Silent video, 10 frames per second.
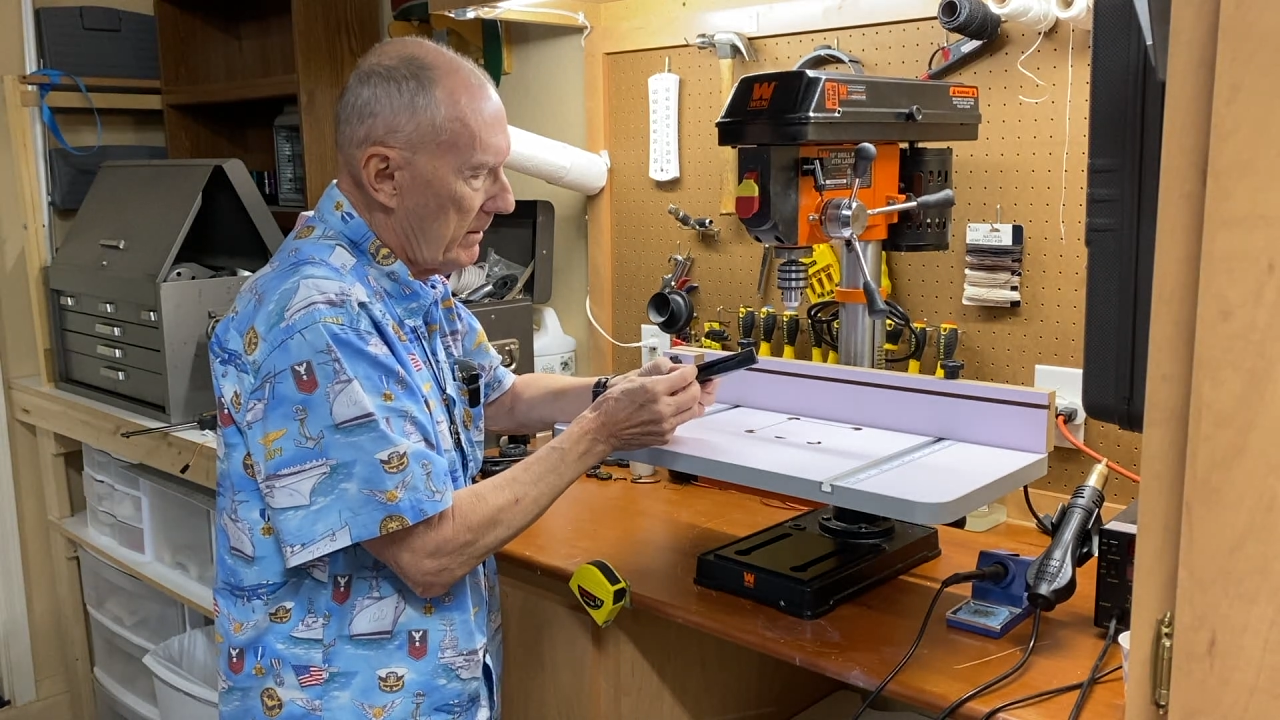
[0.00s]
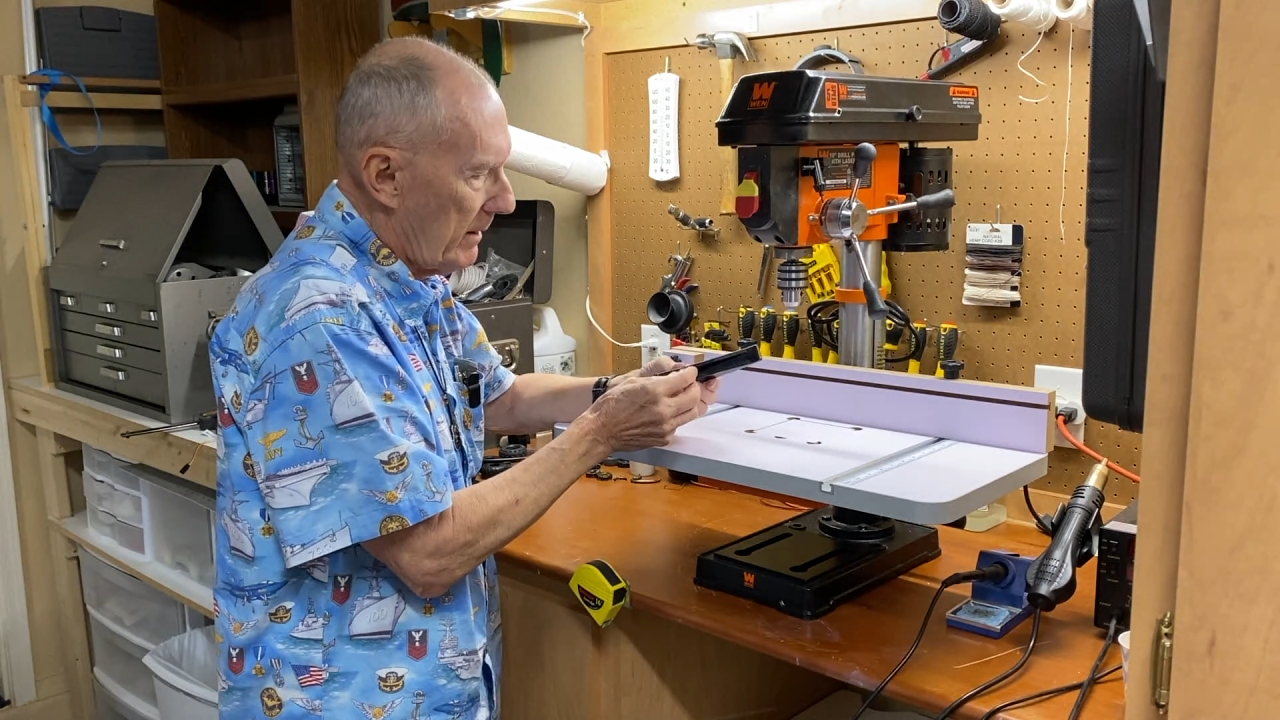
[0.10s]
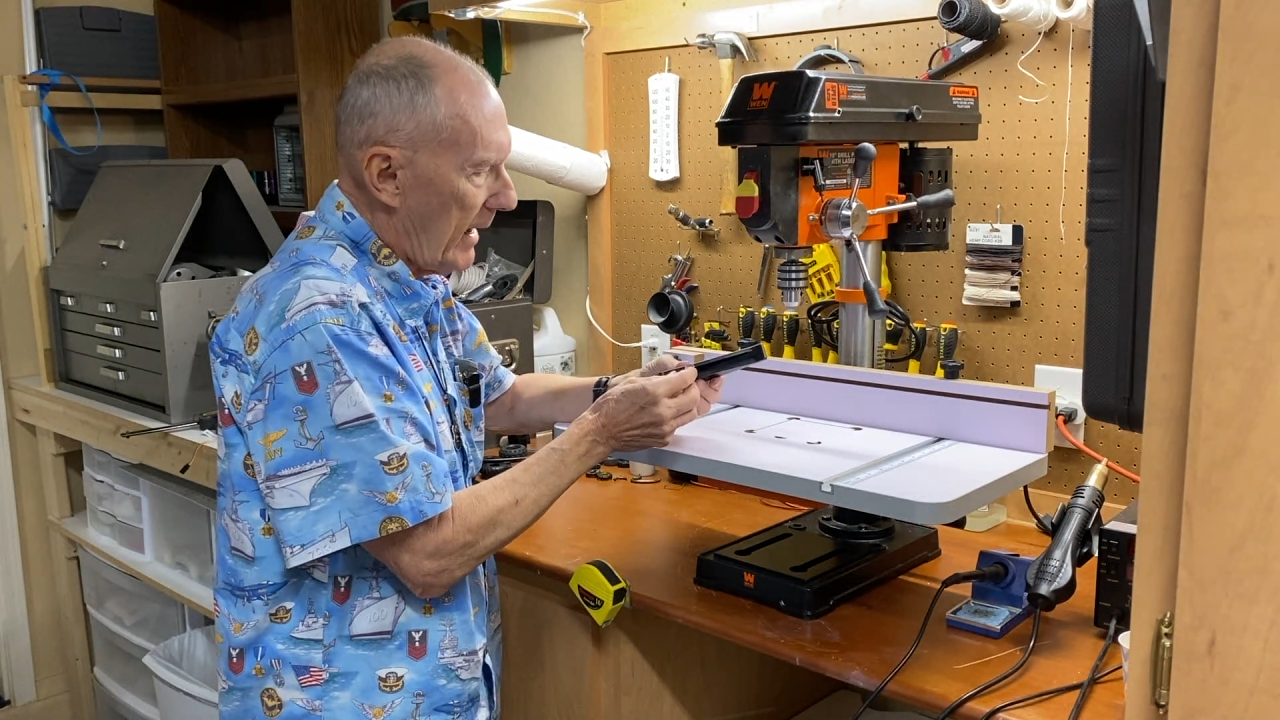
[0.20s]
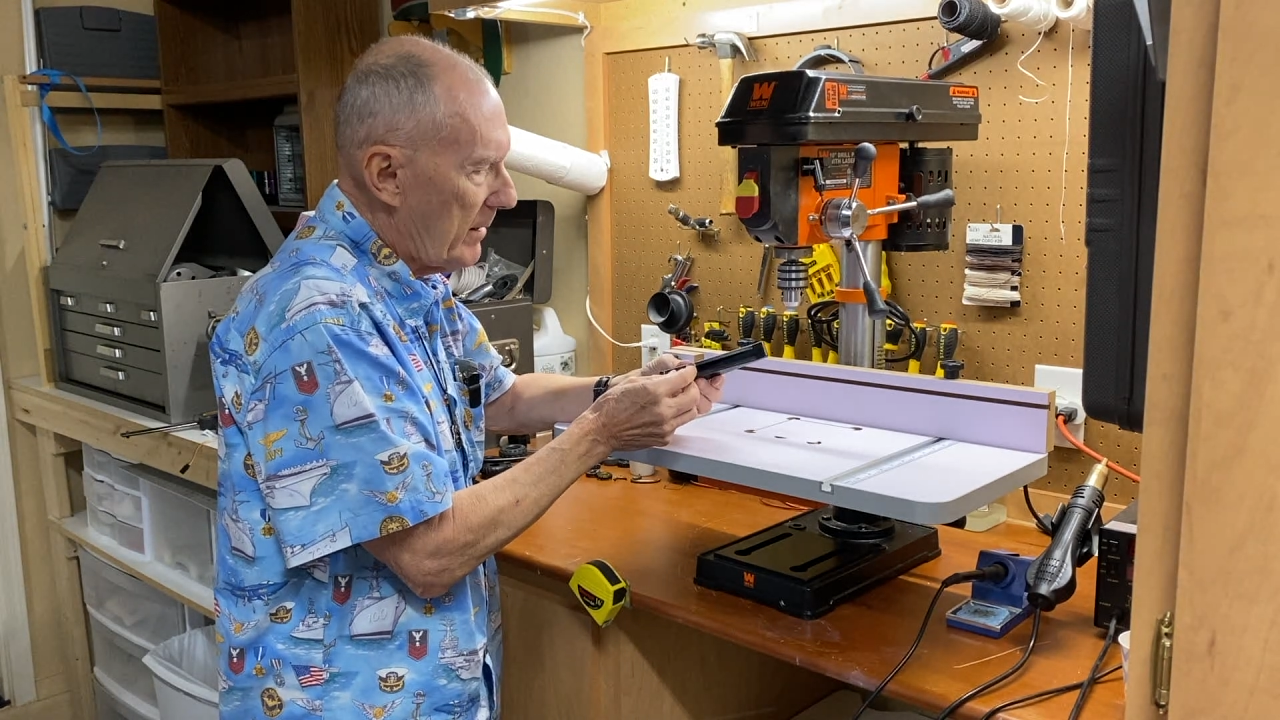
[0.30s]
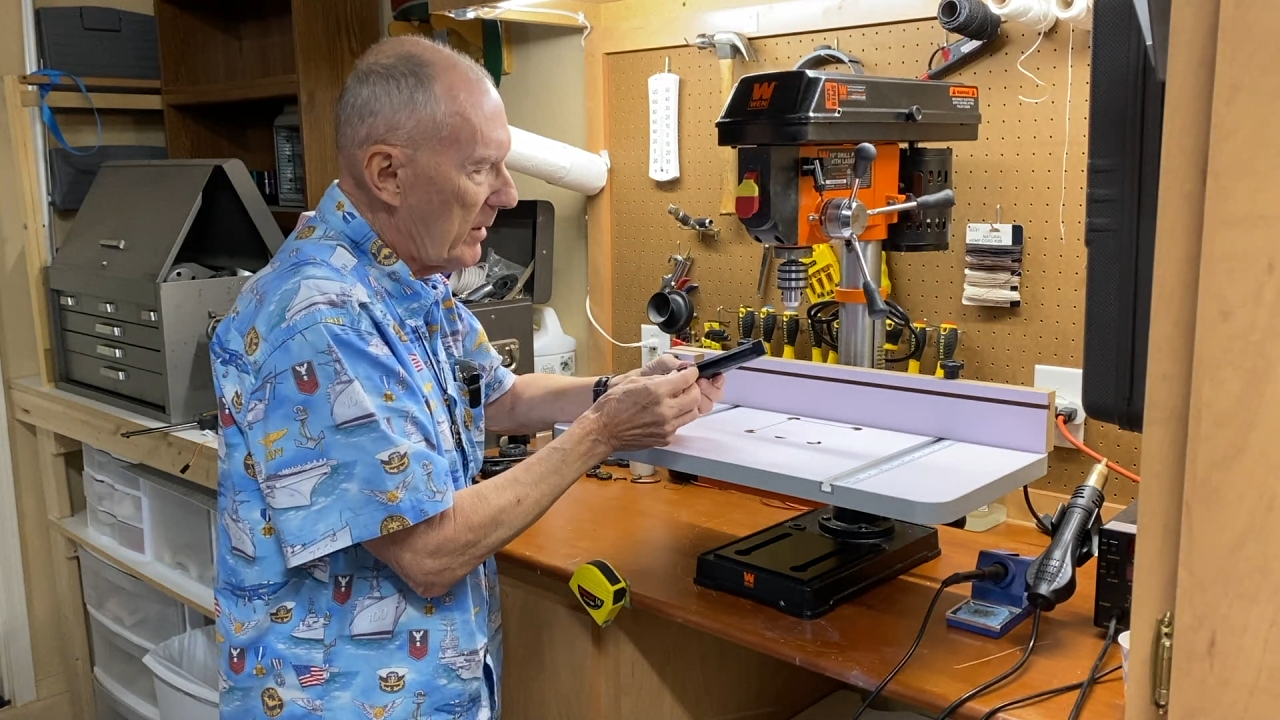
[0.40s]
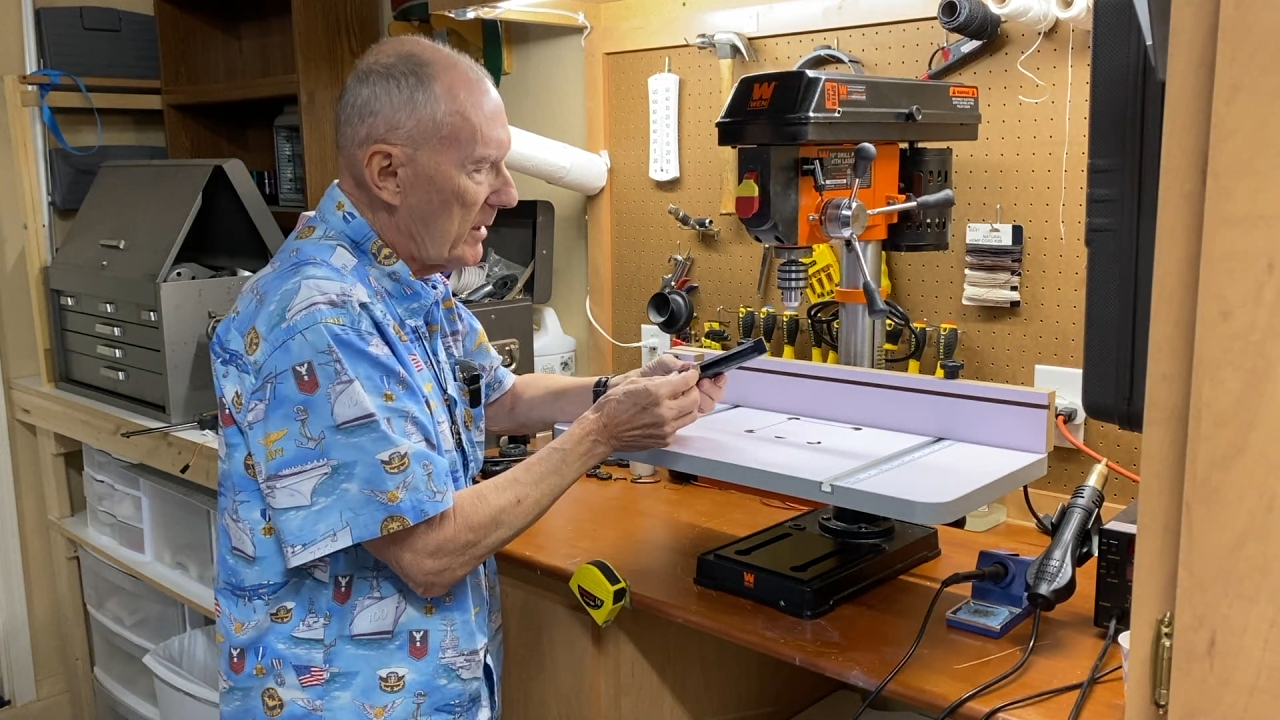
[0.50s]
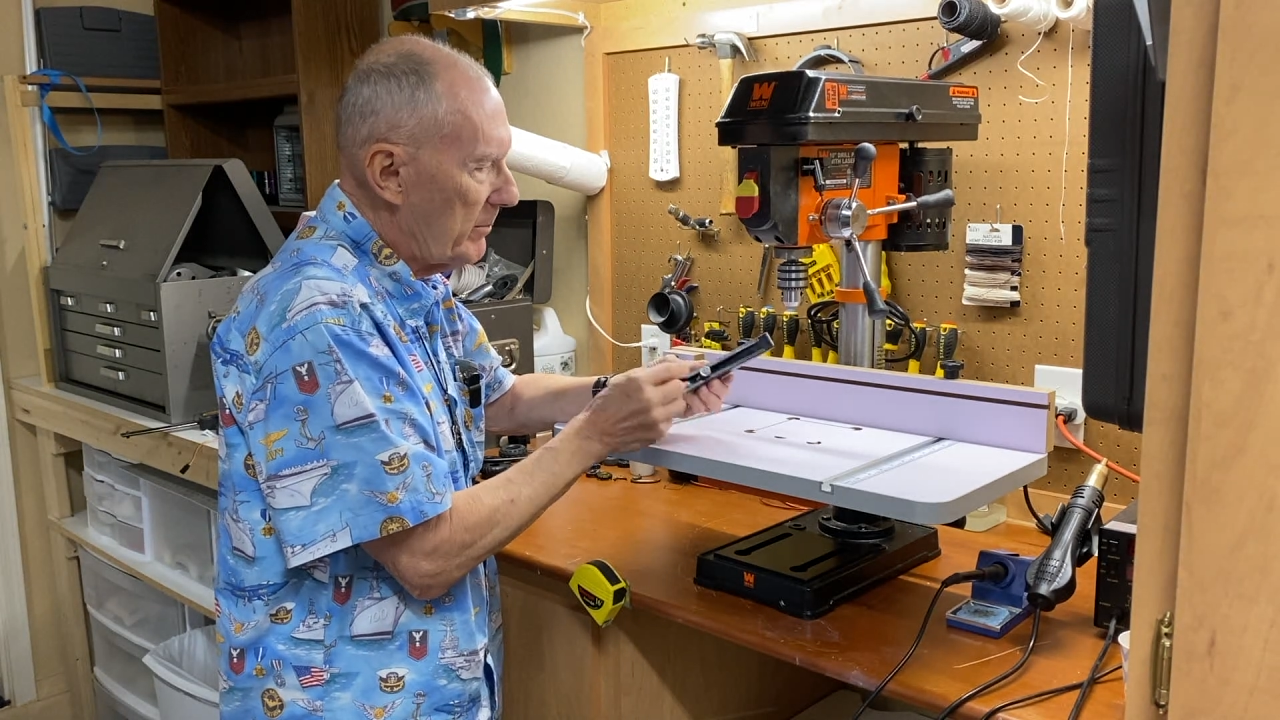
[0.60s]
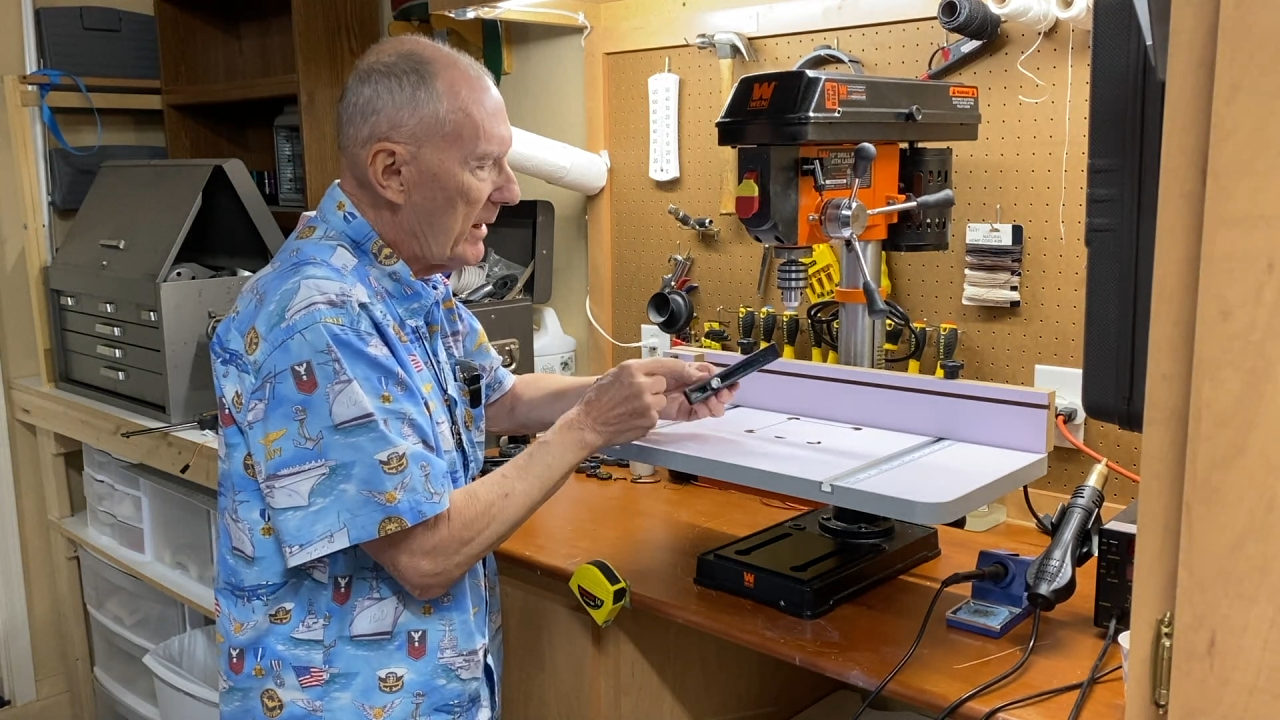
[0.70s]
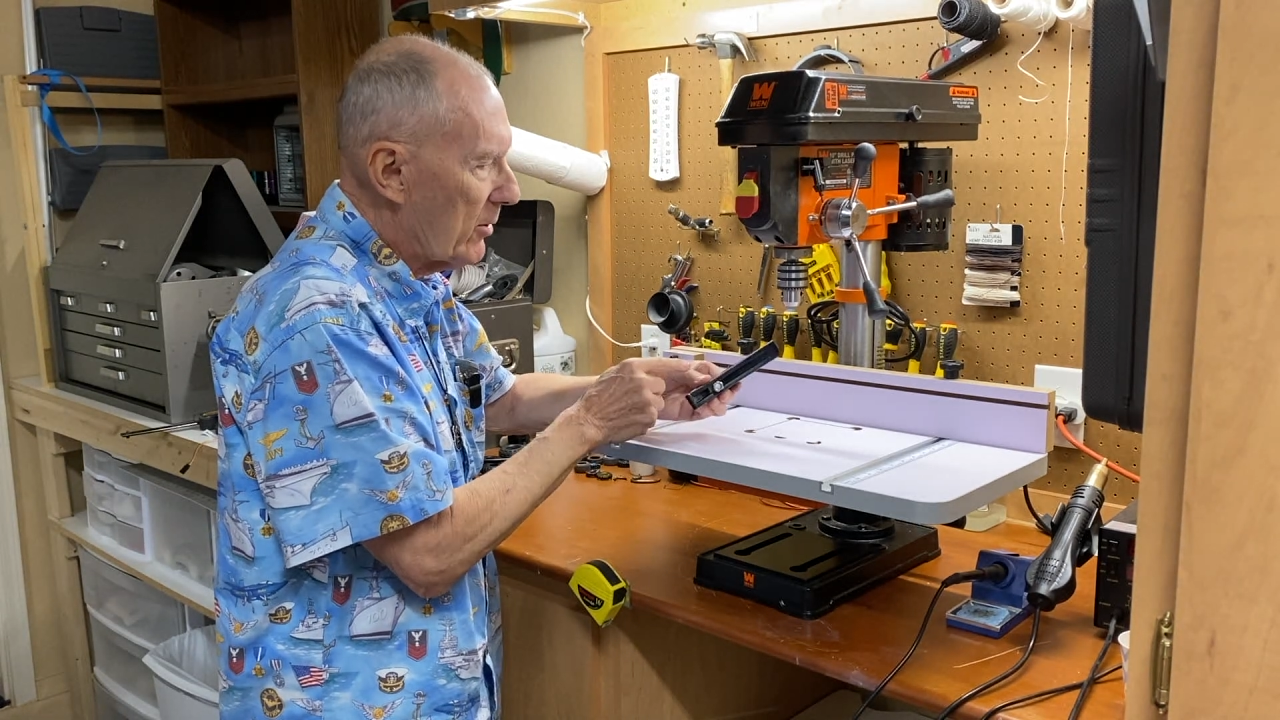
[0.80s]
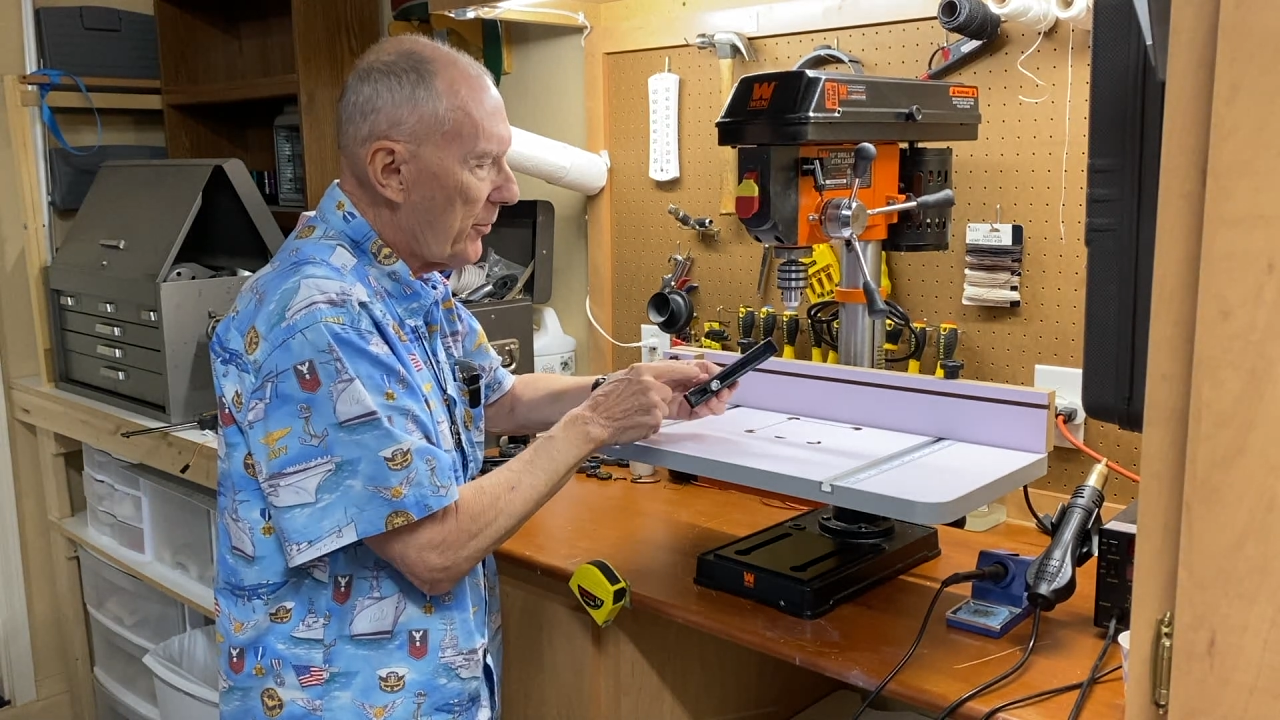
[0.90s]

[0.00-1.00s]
8mm